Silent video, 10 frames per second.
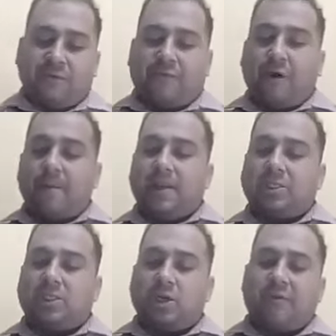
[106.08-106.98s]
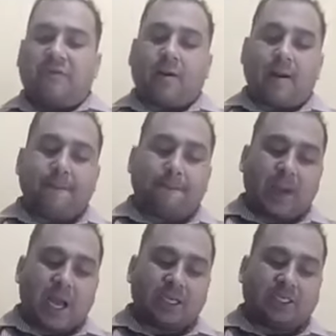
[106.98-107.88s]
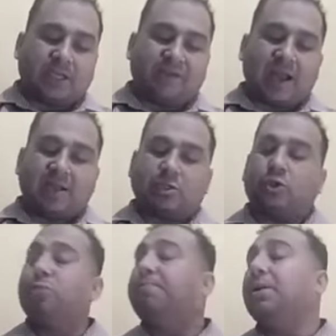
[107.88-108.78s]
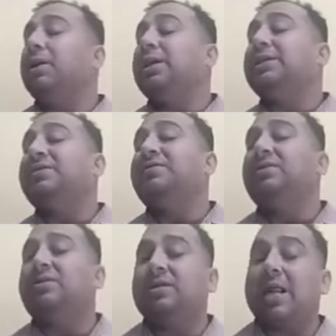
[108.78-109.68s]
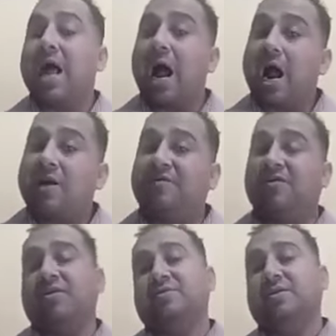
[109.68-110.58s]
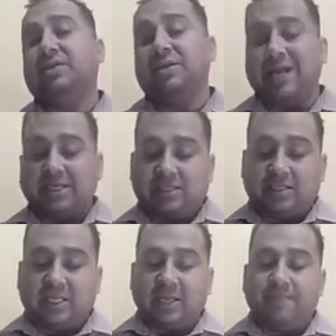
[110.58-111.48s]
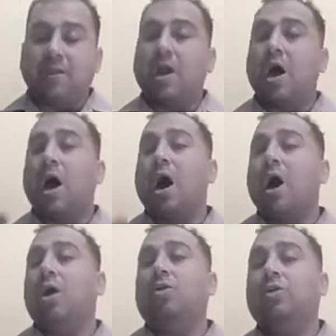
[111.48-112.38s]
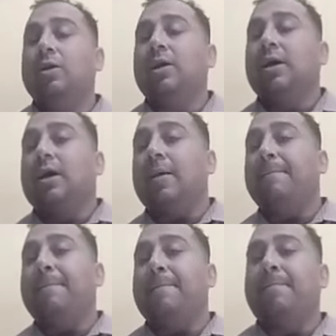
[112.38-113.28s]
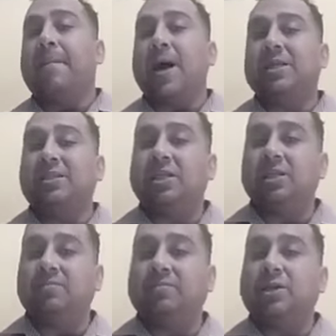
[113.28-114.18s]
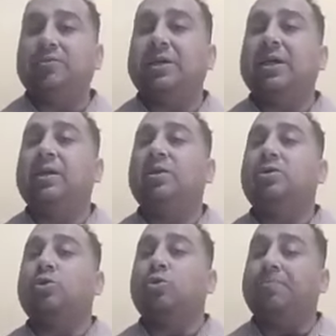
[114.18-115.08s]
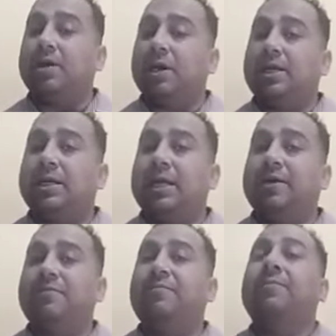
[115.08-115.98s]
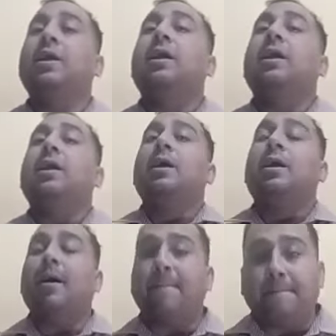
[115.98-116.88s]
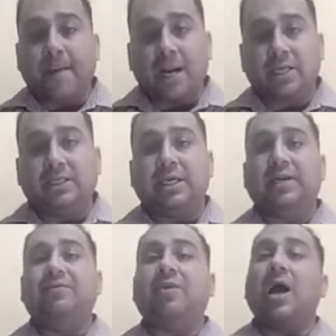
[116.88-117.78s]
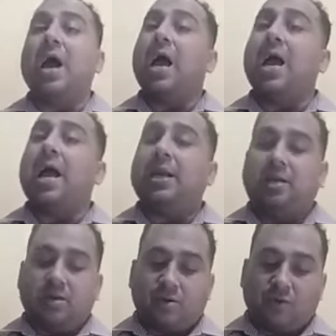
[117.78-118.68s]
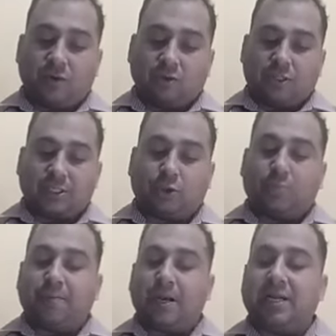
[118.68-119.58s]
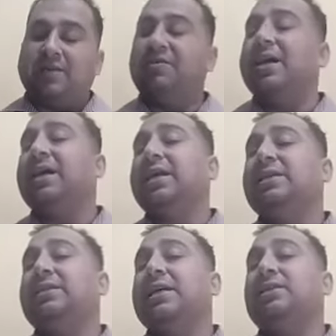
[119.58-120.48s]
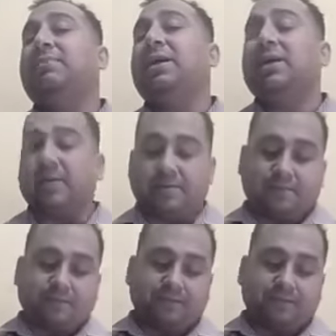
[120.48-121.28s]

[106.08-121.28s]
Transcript: Formation of comparative and superlative adverbs. Let's see how comparison between superlative, comparative, and superlative degrees is been done.